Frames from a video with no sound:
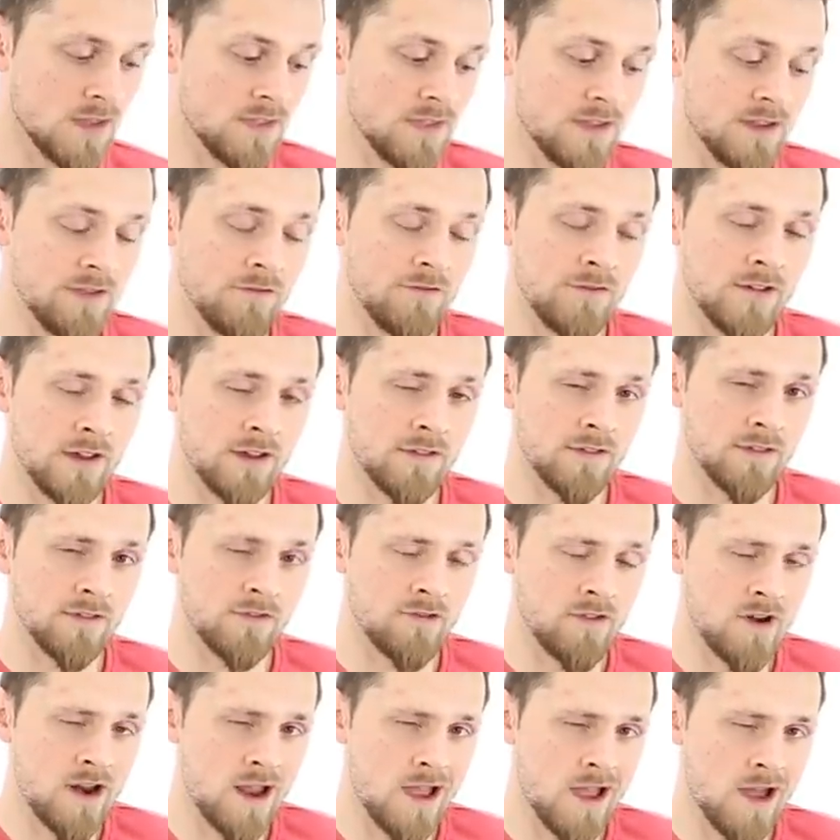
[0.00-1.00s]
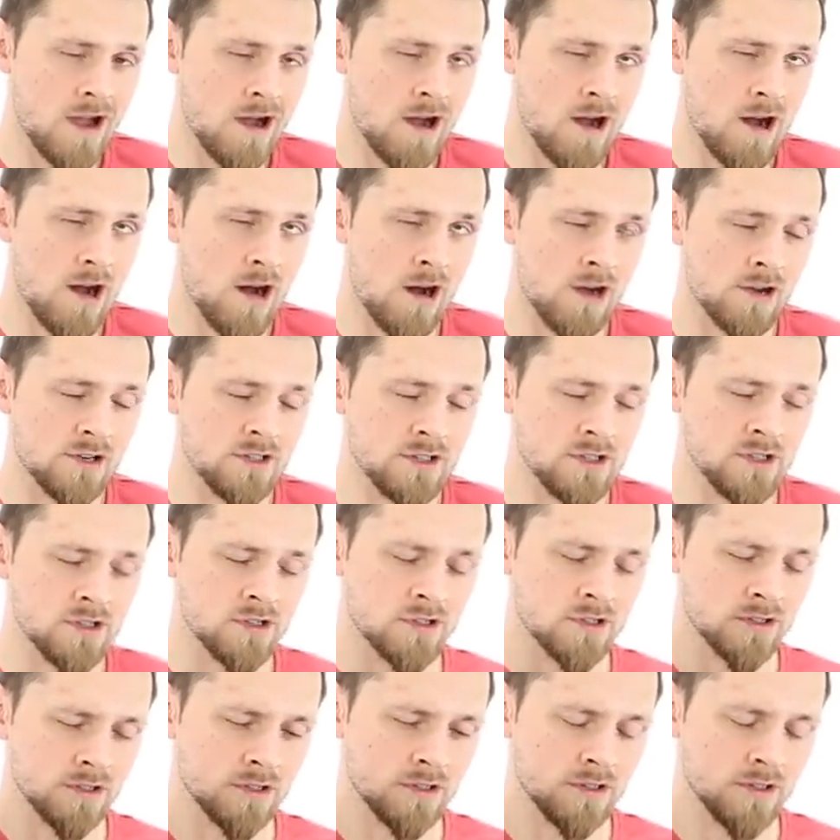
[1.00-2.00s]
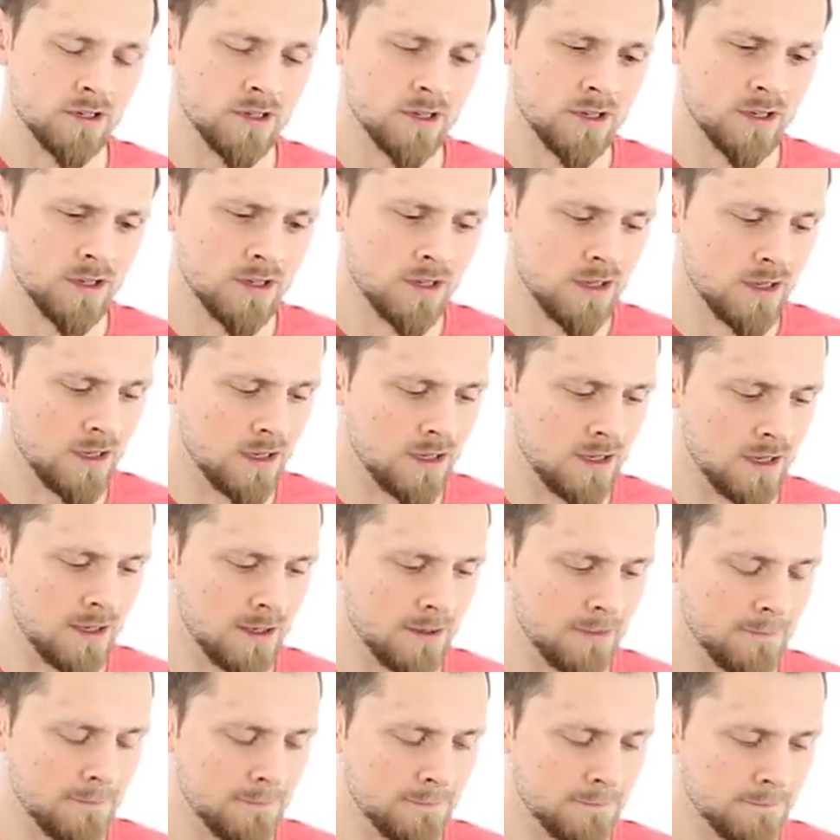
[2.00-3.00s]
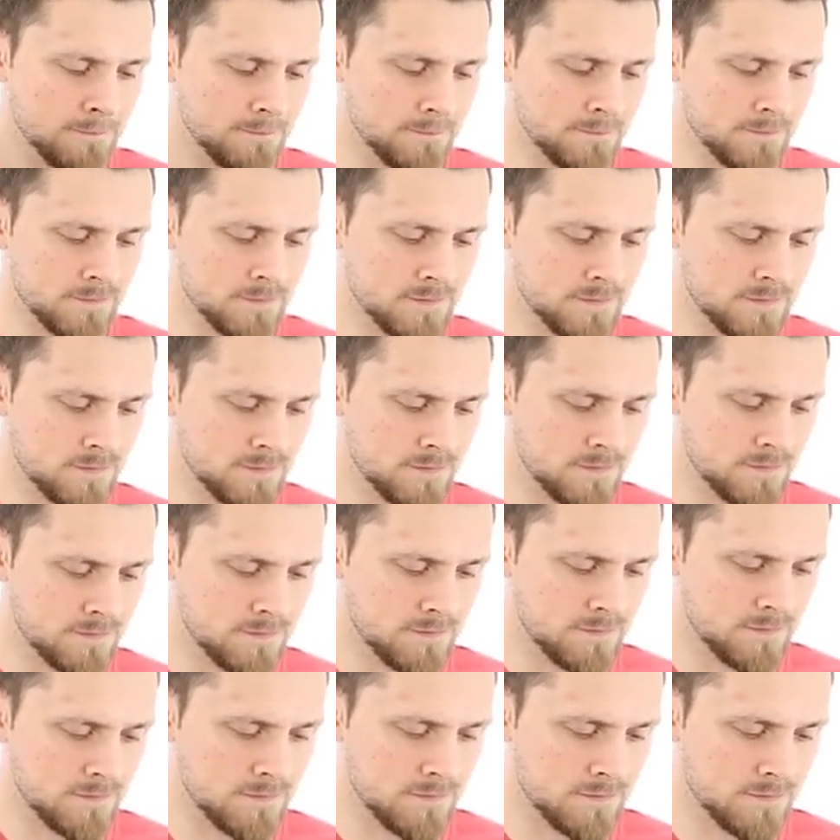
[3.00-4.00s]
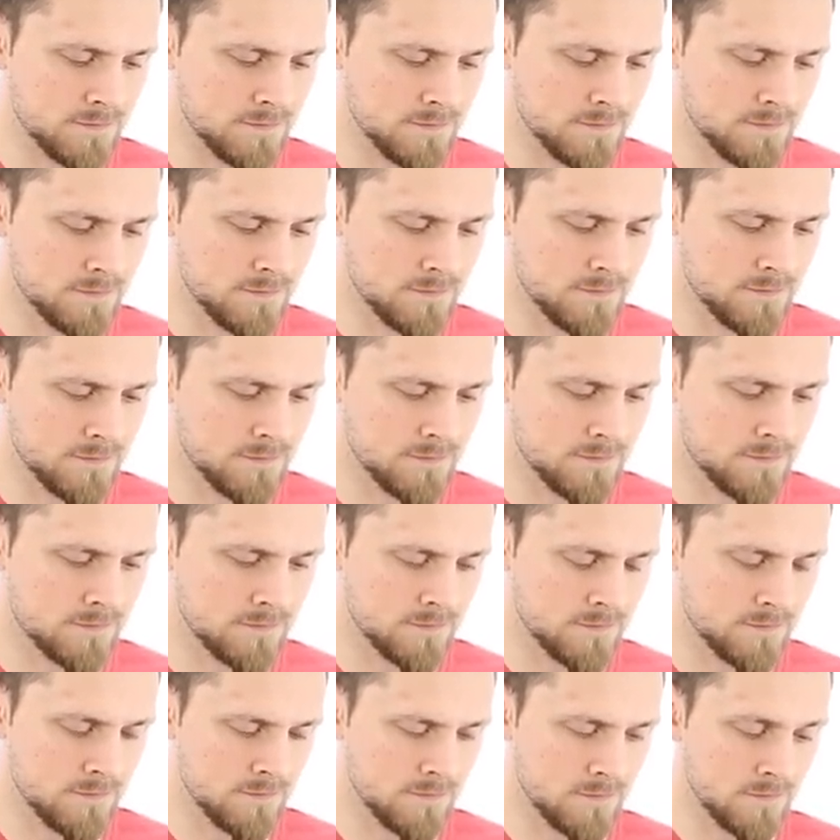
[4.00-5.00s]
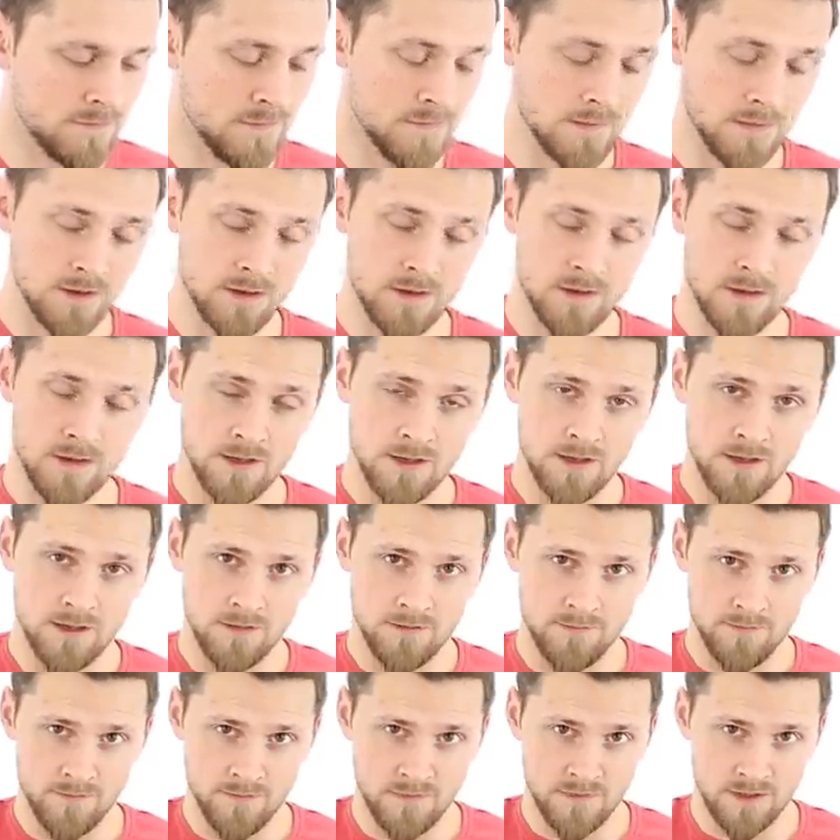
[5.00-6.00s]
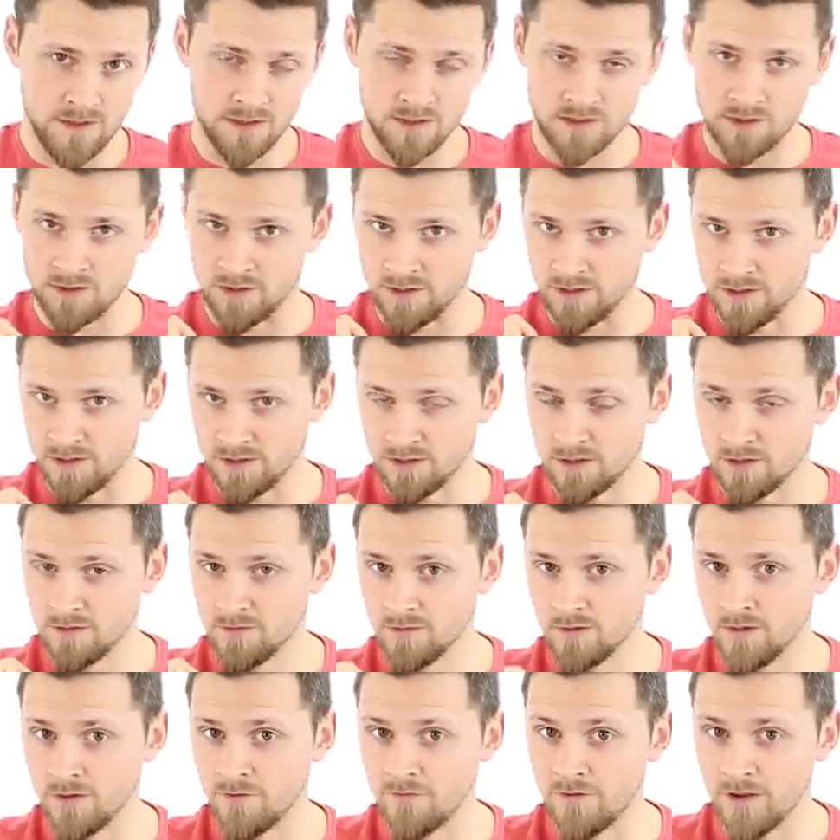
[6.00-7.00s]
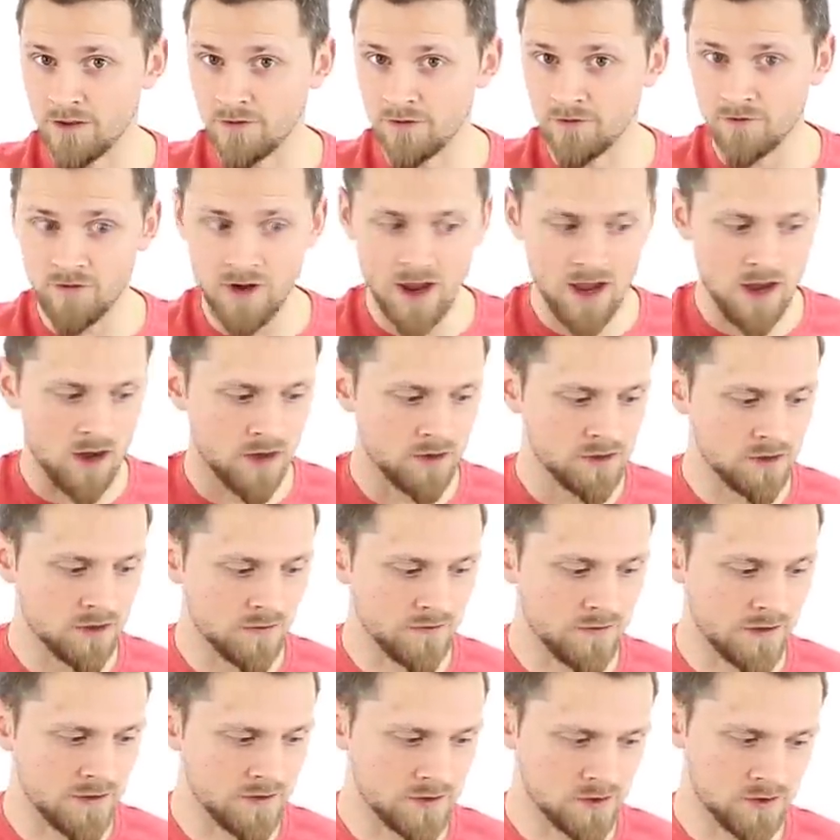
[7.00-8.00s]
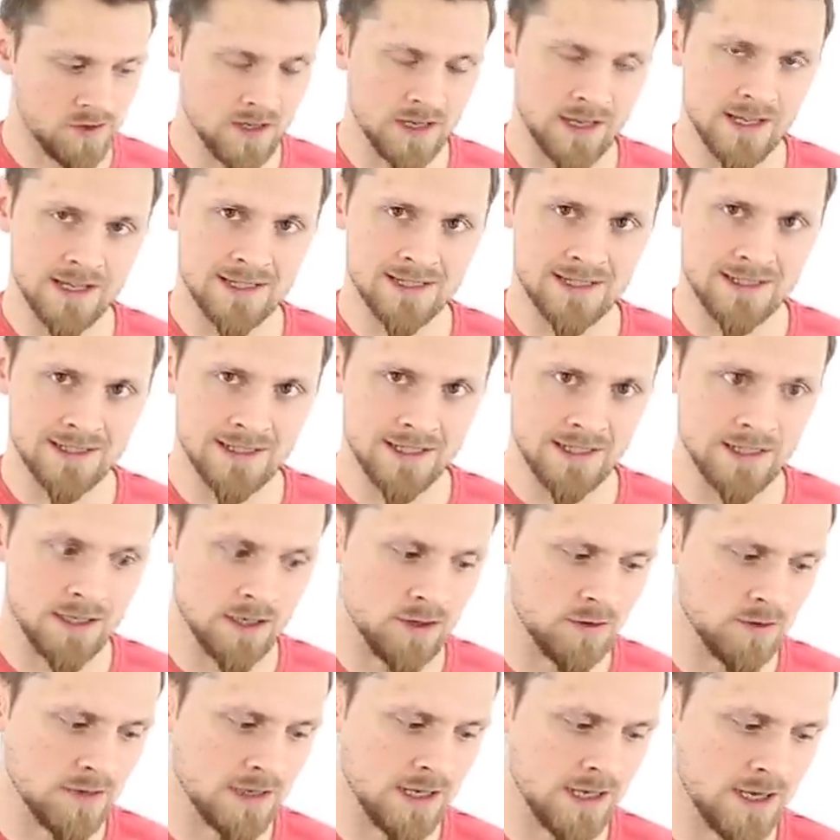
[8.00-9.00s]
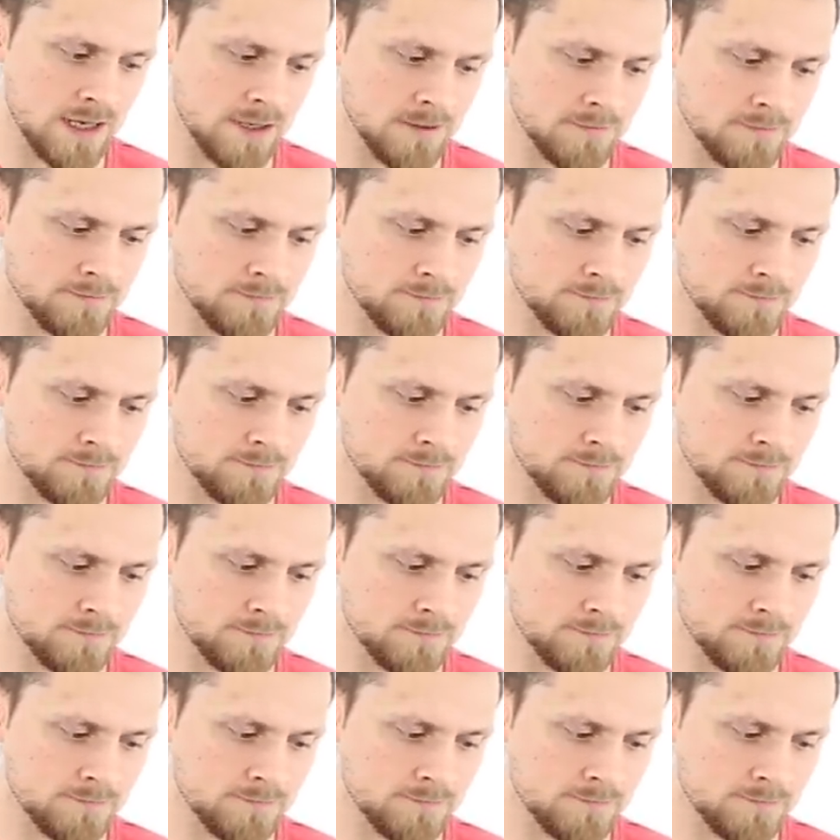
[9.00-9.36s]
The fifth fret on your, the fifth fret on your fifth string is a D note, okay?